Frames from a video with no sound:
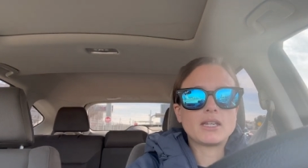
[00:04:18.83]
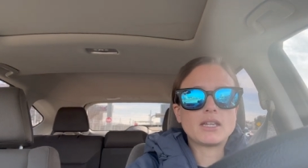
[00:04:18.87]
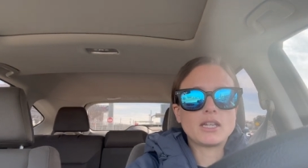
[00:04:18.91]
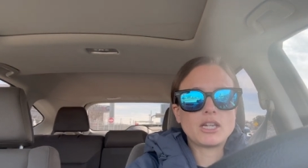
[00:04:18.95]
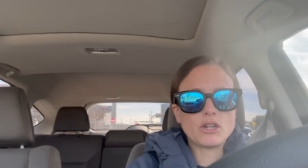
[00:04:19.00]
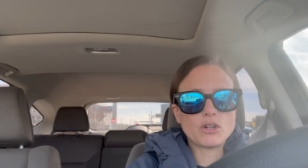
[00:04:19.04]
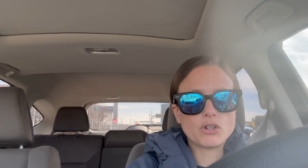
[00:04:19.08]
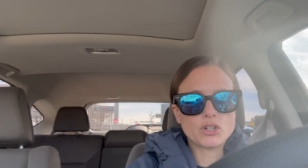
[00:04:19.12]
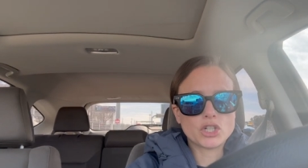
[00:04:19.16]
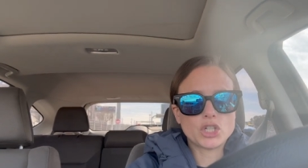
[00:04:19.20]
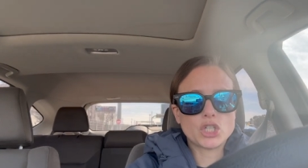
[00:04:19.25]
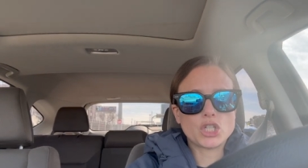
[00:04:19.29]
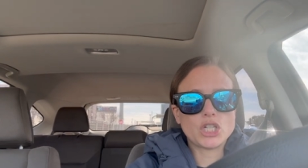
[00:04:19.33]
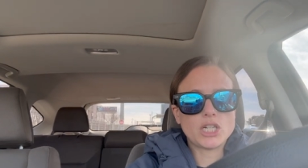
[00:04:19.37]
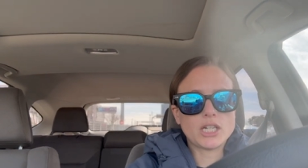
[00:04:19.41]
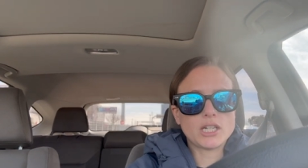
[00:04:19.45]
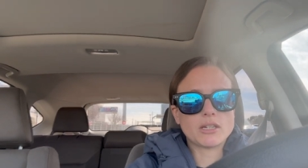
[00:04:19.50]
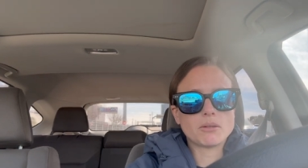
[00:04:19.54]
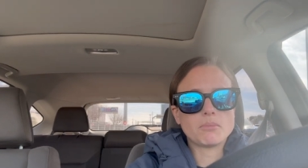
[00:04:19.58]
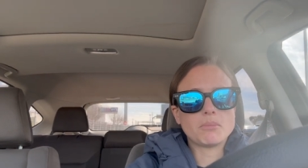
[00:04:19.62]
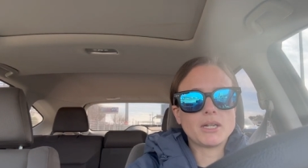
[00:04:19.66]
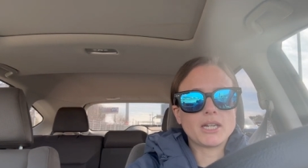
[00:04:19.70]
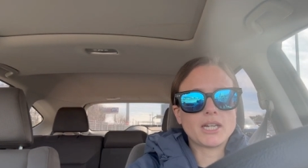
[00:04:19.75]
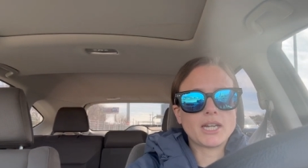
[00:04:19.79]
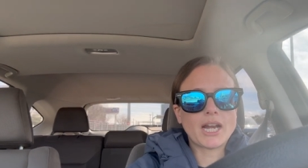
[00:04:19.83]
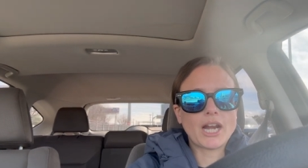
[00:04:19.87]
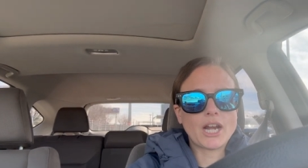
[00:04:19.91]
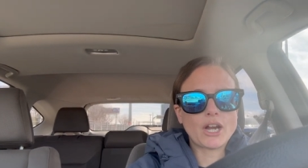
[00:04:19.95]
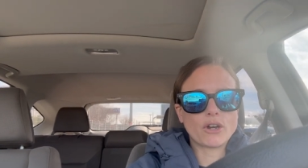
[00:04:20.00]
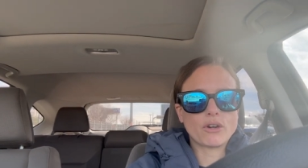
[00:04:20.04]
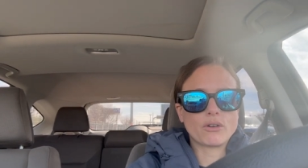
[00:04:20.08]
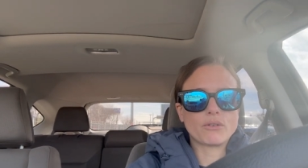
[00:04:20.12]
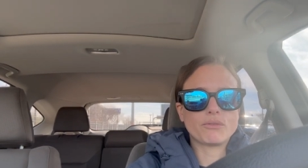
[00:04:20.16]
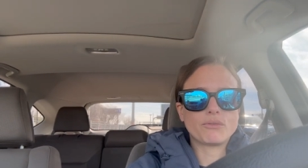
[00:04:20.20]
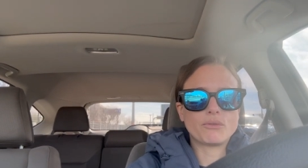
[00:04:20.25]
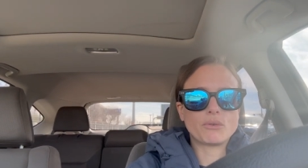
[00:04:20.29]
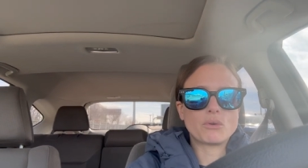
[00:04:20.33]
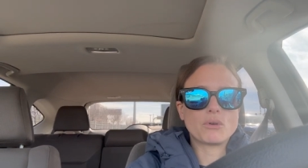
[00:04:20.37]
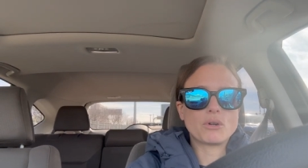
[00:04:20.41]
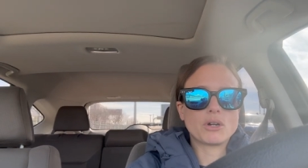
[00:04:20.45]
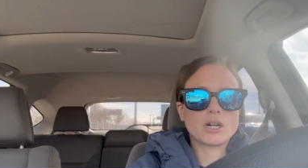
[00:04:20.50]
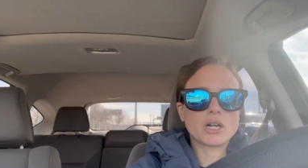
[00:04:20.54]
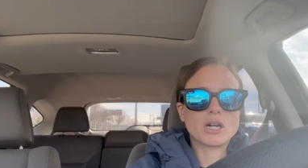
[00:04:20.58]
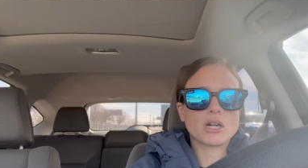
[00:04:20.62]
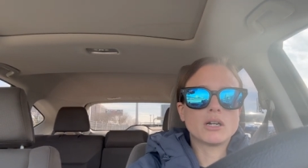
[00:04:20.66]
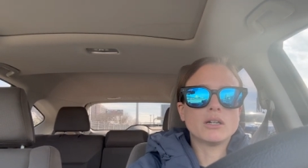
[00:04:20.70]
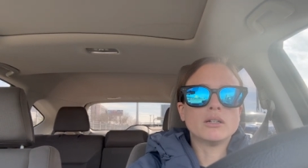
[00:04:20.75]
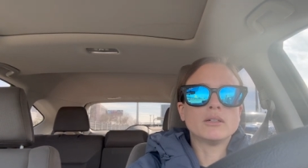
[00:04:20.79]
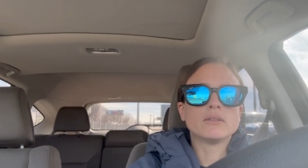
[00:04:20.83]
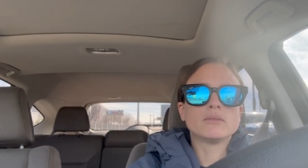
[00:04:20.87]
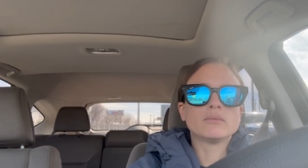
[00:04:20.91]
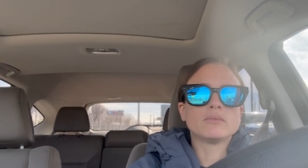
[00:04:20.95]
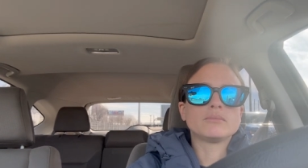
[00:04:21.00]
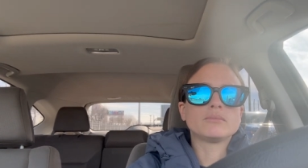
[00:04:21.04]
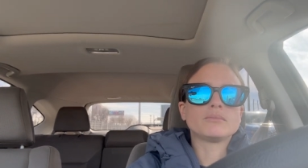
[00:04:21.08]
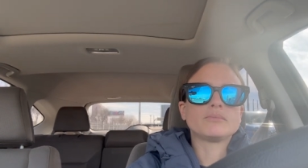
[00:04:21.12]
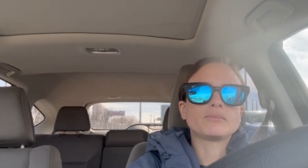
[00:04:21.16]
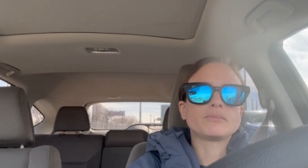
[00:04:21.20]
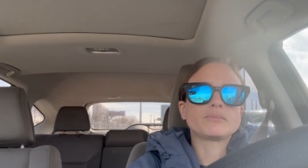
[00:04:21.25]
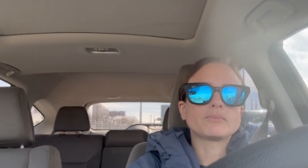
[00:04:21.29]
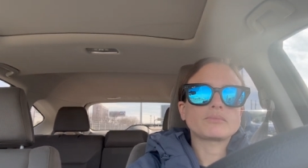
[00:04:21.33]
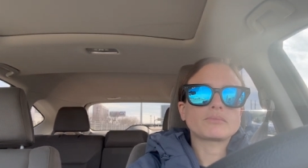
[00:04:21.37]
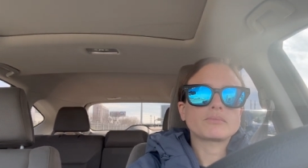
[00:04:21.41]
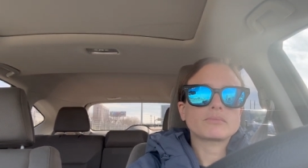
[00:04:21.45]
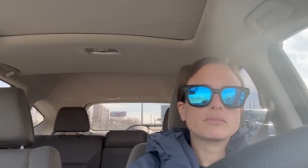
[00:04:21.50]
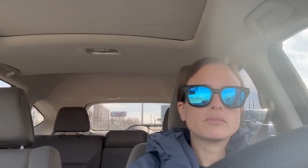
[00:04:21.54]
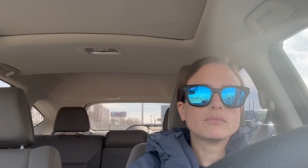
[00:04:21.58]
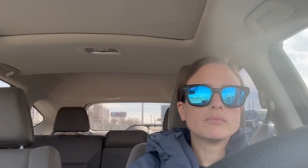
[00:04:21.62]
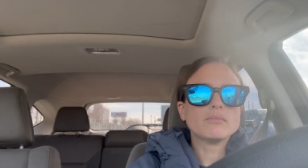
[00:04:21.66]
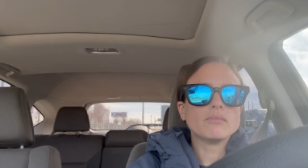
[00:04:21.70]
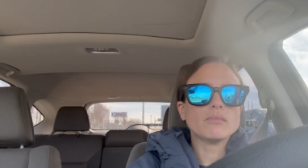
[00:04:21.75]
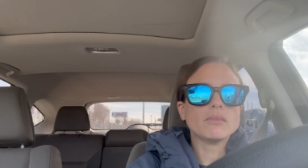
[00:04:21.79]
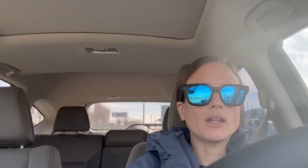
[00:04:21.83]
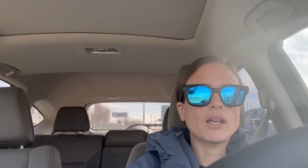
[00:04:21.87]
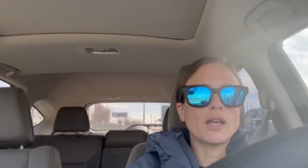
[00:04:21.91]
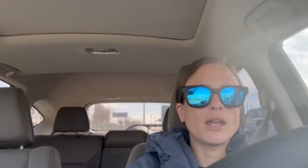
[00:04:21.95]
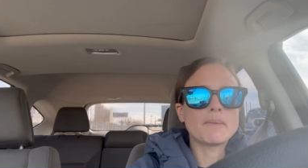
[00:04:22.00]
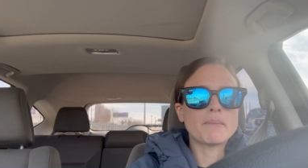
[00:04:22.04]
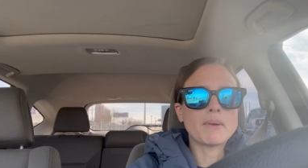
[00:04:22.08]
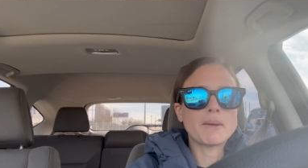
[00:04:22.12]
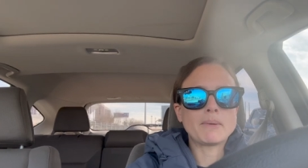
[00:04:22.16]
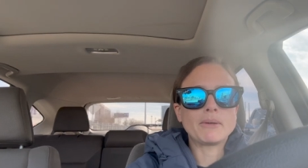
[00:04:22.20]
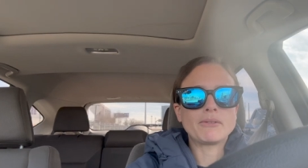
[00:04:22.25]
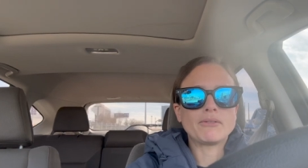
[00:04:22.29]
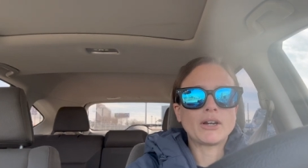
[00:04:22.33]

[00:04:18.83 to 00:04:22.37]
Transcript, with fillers: he or she can be cared for, and maybe